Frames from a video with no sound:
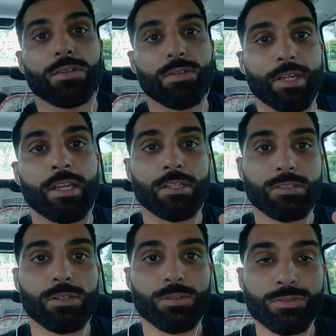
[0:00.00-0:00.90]
All right guys,
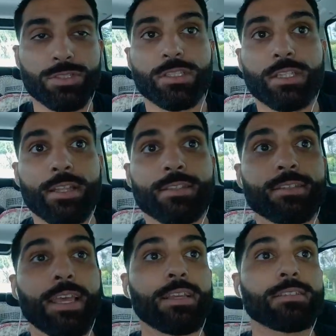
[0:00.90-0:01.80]
so just got the
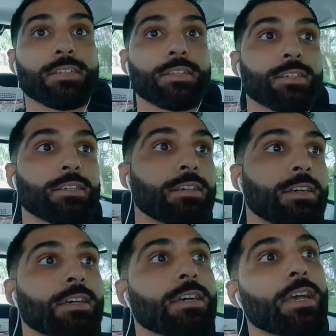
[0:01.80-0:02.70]
taxi.
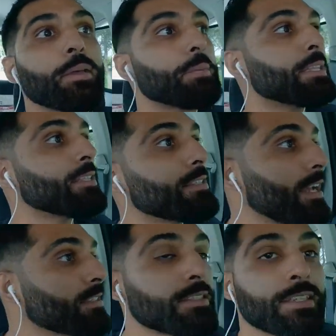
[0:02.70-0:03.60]
I am in the
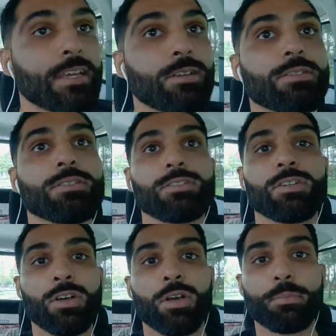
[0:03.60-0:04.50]
taxi now,
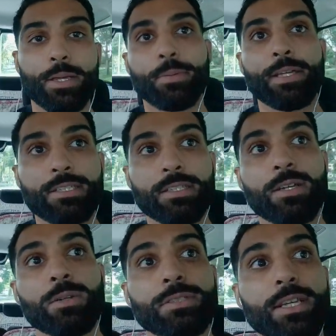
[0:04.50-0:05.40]
on my way to
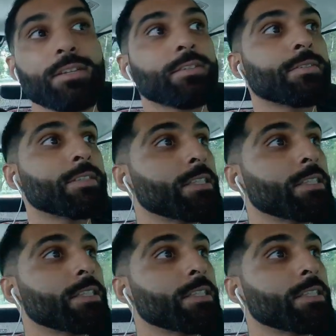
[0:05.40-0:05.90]
the hotel,